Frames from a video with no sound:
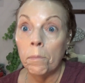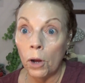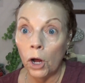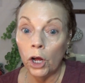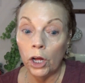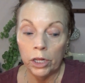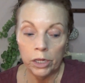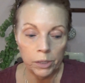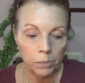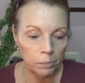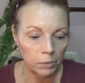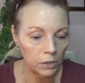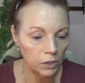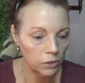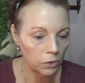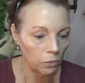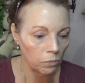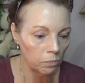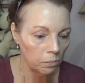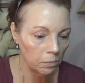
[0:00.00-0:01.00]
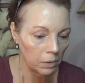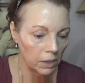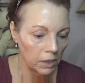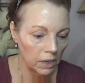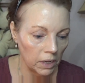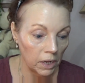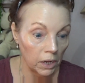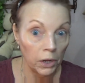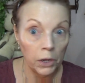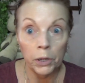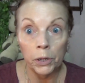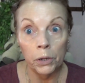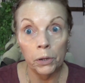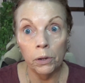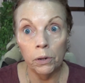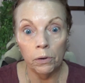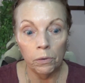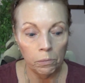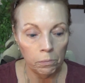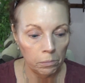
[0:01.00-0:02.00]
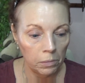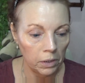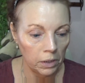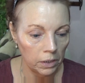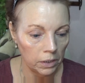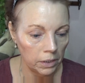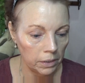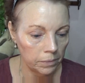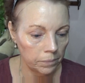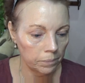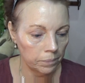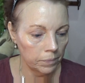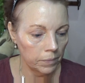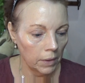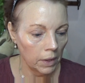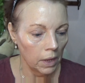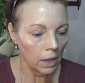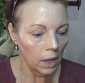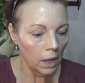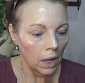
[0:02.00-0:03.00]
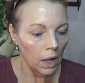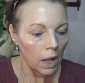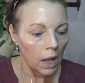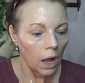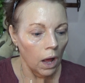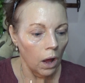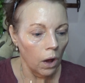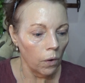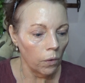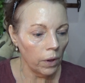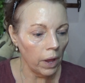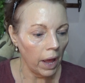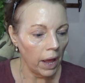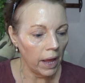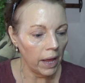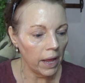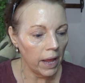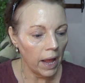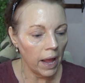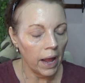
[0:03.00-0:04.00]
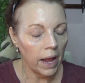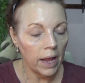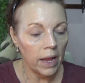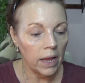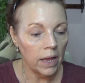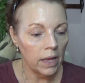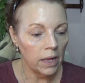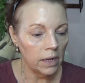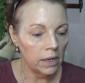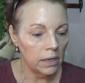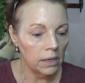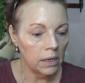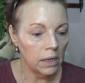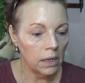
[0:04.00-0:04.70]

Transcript: my husband's own money. I ain't got no money. Okay, and...